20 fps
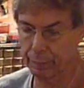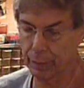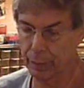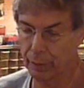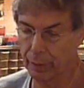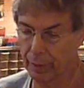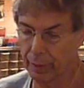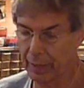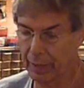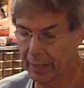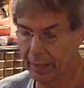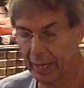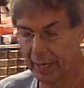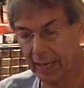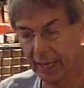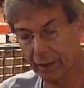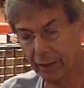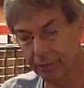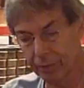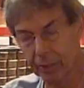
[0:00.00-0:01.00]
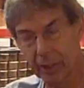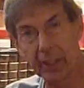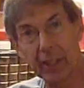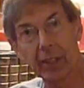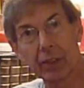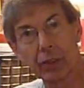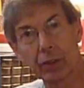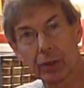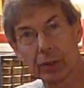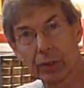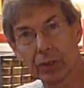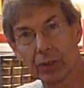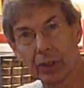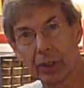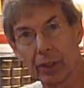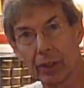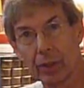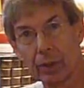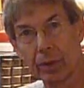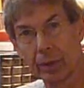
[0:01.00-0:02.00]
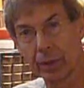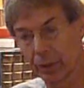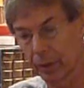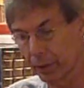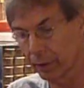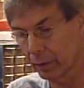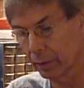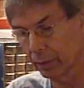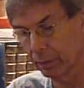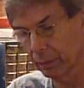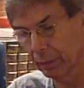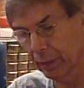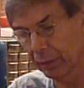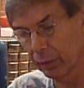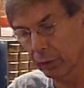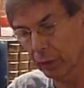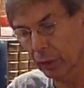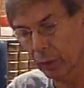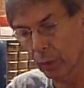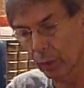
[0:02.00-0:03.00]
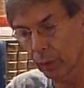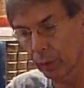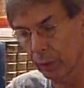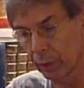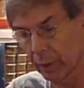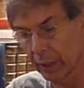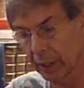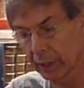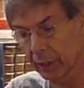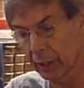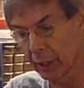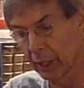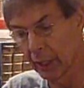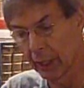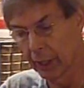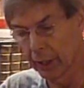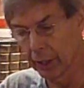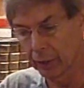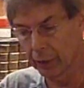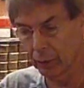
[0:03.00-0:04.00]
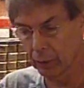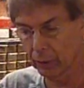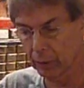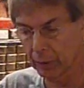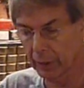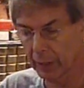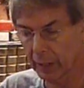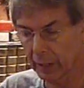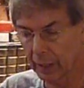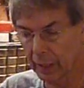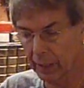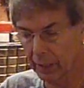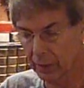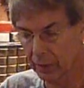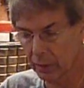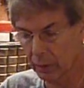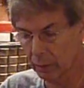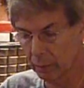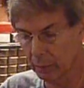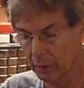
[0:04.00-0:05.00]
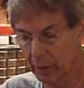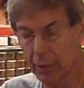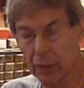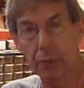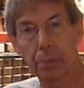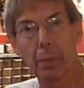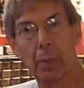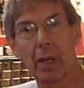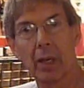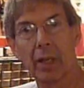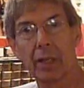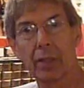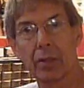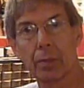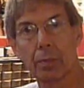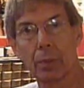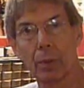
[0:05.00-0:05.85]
per ½ inch or so, or every ¼ inch, you're only going to get so many spines